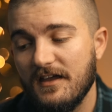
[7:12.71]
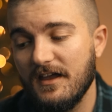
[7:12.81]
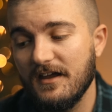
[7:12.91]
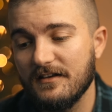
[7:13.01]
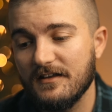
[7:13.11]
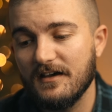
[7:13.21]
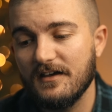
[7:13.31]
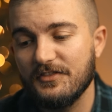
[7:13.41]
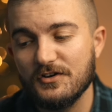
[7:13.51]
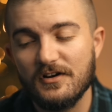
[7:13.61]
And
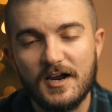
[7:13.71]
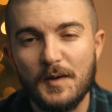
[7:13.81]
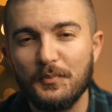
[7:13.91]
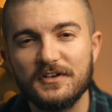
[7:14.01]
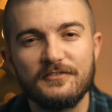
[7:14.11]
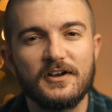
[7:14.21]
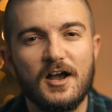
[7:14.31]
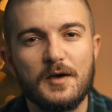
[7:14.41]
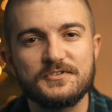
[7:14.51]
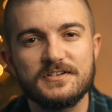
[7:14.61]
there are a couple different
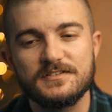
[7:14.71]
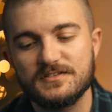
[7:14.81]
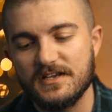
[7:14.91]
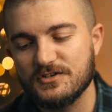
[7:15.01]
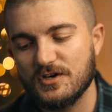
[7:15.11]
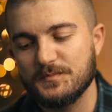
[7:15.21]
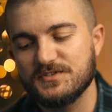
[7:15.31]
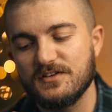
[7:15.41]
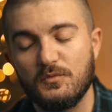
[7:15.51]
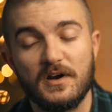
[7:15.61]
options in
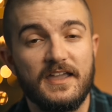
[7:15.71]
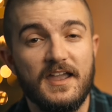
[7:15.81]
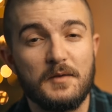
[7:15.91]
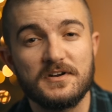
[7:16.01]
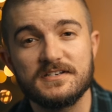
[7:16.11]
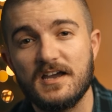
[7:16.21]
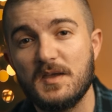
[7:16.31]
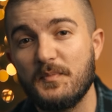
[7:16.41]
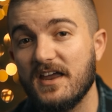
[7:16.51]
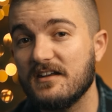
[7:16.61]
terms of what camera
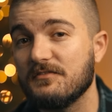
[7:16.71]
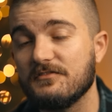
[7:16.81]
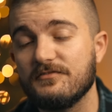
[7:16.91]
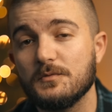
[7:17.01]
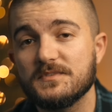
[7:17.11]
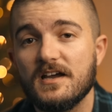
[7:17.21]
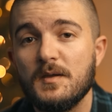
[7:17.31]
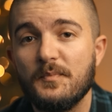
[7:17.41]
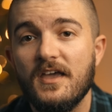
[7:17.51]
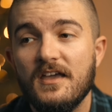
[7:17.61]
type and even film
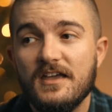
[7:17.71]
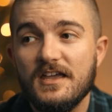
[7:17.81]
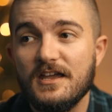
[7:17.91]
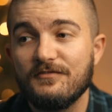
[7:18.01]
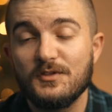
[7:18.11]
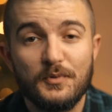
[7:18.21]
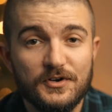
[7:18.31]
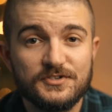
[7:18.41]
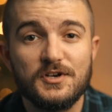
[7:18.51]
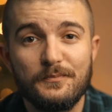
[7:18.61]
type. If the
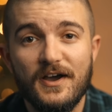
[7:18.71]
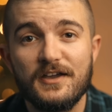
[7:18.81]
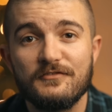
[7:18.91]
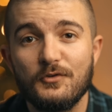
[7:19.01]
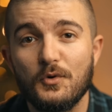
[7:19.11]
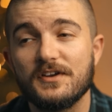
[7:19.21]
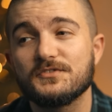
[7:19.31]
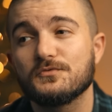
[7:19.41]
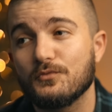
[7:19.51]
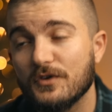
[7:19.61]
person you're buying for
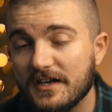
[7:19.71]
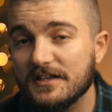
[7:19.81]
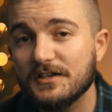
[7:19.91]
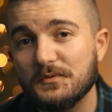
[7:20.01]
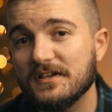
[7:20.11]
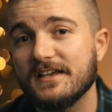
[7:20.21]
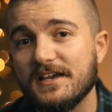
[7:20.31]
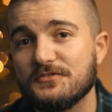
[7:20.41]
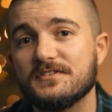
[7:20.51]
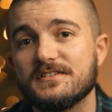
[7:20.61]
is really, really
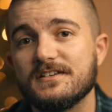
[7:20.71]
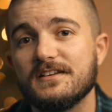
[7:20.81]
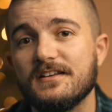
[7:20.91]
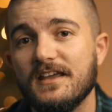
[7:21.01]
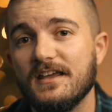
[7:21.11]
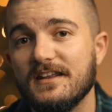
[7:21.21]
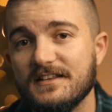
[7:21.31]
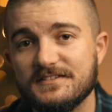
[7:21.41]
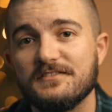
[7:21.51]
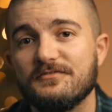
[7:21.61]
interested in
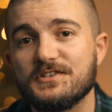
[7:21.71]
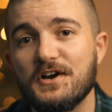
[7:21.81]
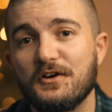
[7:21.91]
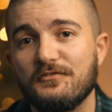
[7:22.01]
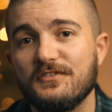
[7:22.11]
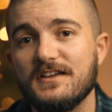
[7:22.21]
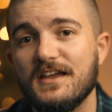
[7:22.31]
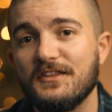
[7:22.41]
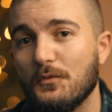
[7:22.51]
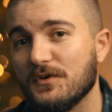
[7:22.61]
instant photography
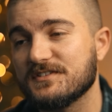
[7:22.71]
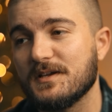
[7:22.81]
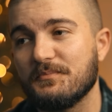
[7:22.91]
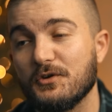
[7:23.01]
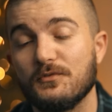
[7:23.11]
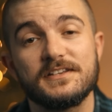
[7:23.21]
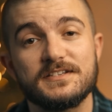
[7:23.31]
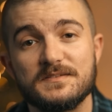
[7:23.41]
and they want something really